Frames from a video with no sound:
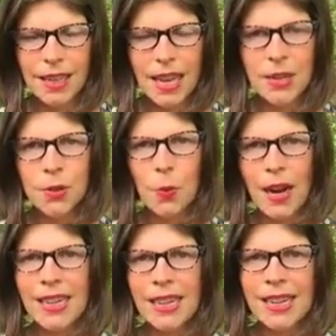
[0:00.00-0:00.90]
and you
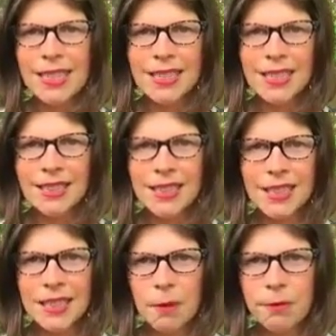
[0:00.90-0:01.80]
recognize that the
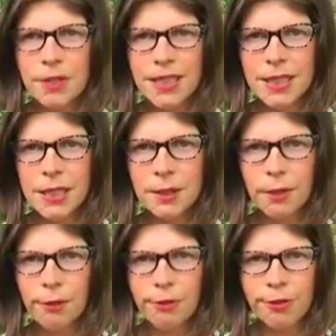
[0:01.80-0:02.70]
discomfort is
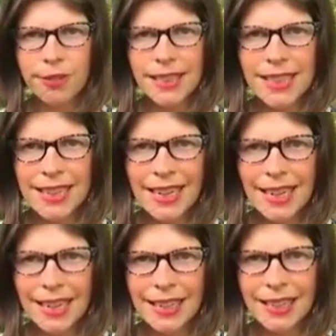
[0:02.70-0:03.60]

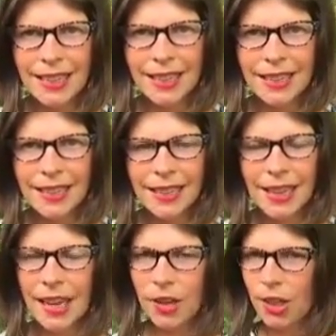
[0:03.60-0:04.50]
fleeting
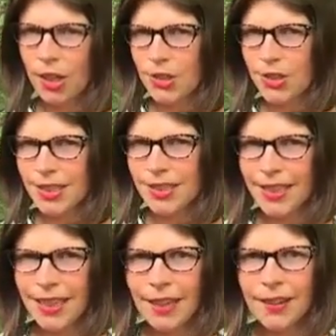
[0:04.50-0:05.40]
and not yours to
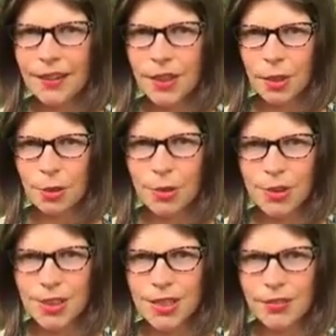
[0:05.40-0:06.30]
take care of, the other
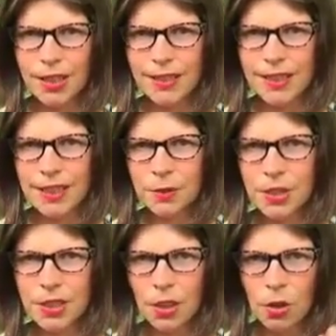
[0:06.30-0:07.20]
person's feelings, which is a